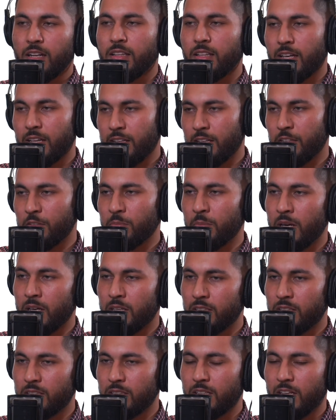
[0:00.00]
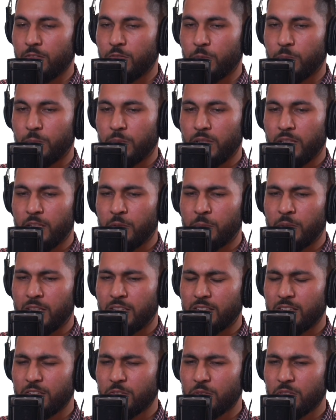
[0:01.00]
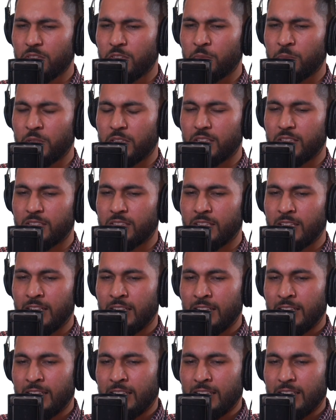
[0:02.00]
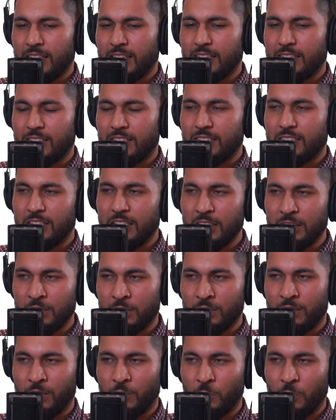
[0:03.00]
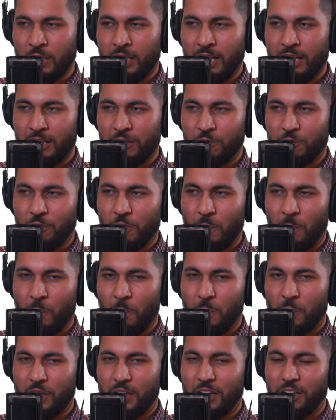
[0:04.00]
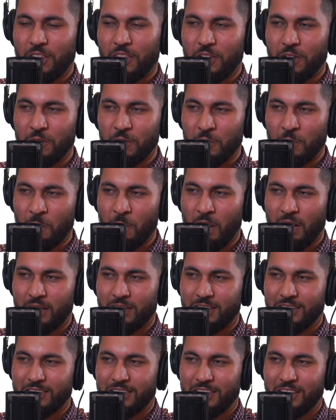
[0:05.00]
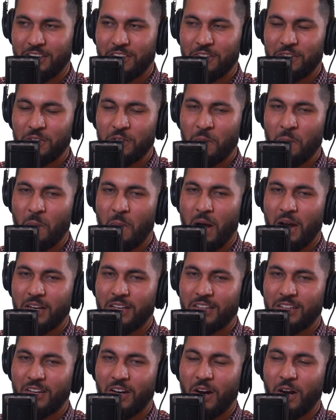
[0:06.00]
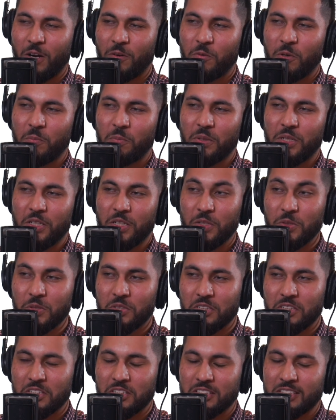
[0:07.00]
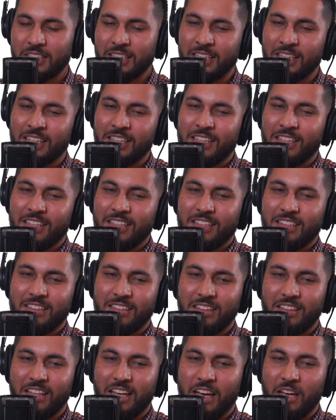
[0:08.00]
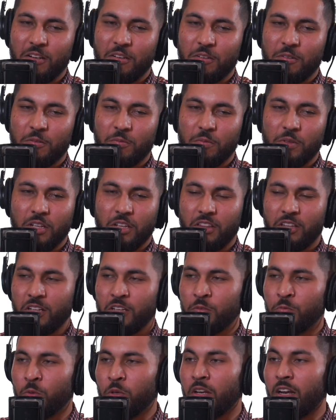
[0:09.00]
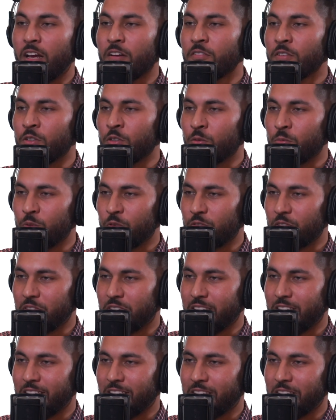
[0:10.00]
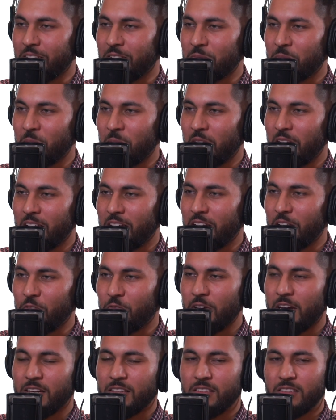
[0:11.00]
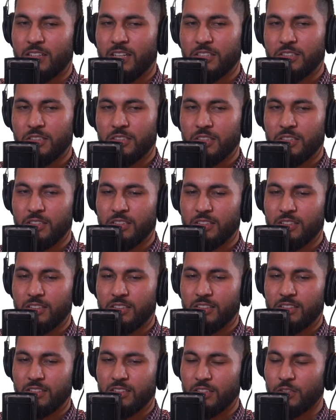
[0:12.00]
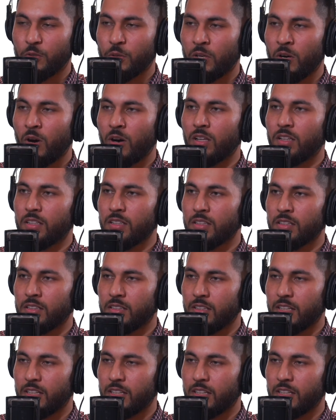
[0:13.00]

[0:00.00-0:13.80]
And in that case, miners still have a play. But it's interesting because the signal that we're getting from Ethereum miners and Ethereum mining hardware producers is that Ethereum will never go proof of stake. Yeah. In fact, they're going all in.